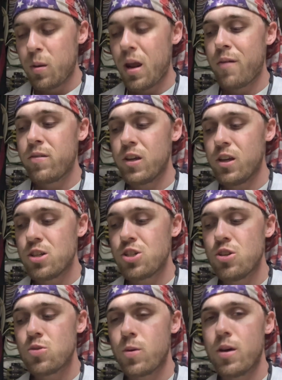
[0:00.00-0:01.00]
been having
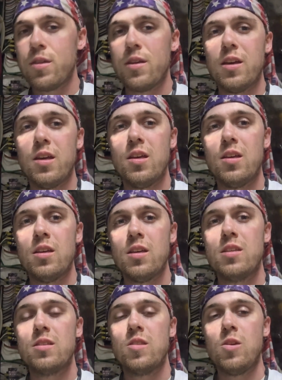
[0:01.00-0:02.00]
issues with
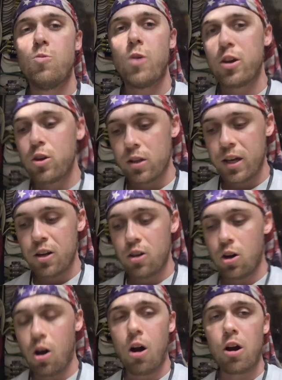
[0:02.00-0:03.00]
is the
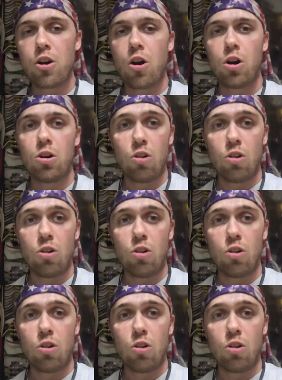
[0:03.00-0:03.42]
regulator on our